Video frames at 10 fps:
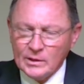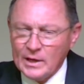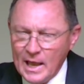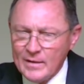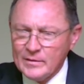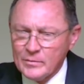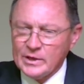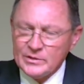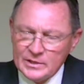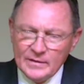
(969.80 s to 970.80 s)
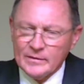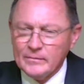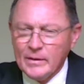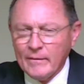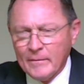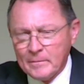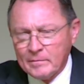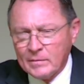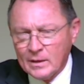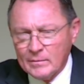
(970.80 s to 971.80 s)
could have them or conceive them.
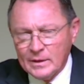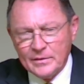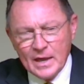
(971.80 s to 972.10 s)
Be